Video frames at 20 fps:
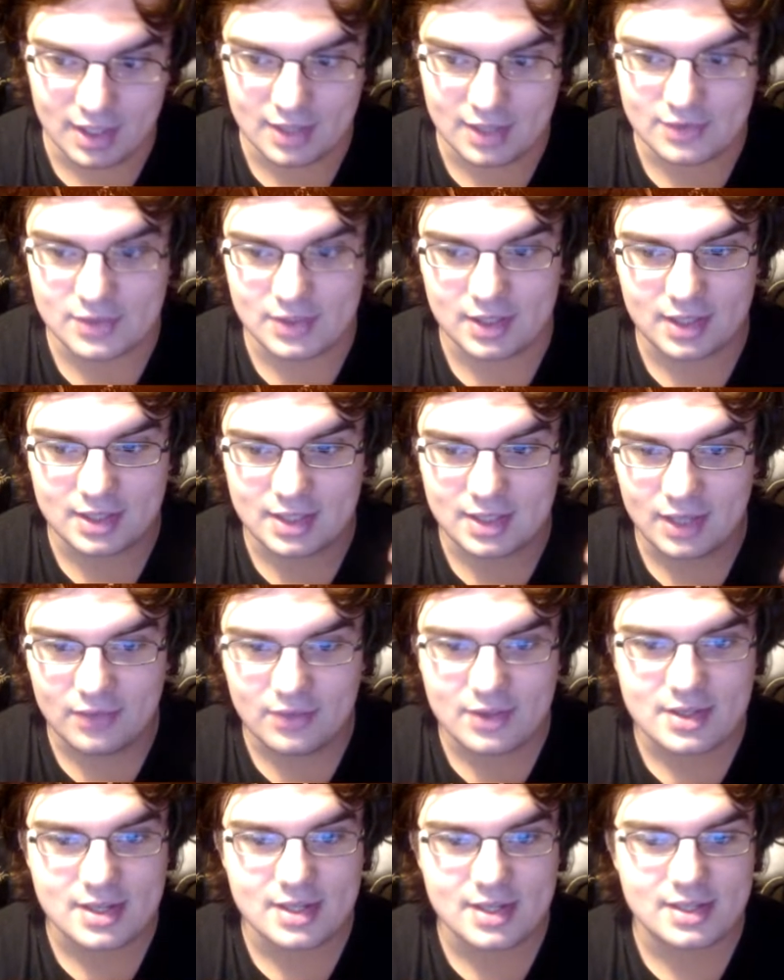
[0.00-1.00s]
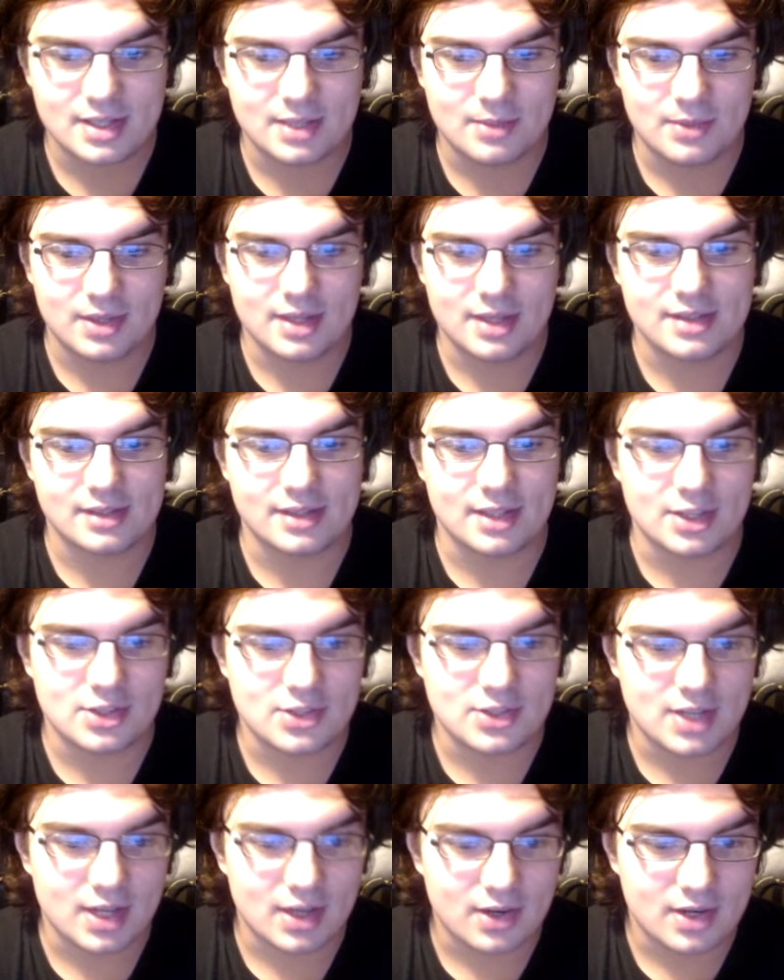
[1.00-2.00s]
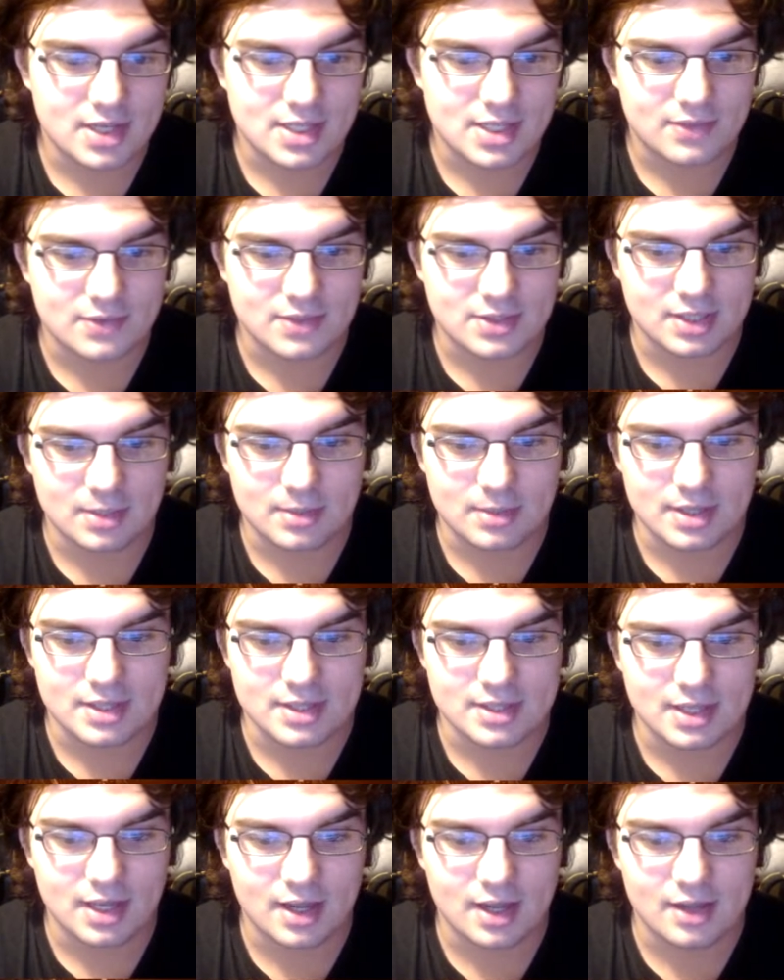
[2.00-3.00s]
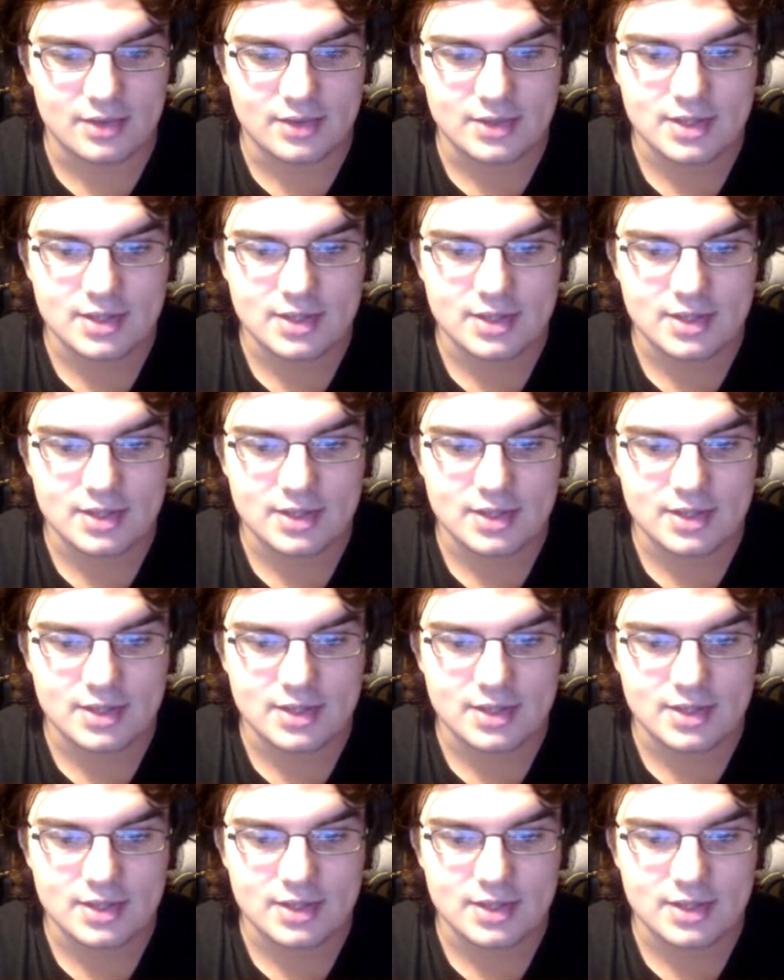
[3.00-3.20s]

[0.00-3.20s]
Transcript: I can definitely see some of these legendaries for some of these guns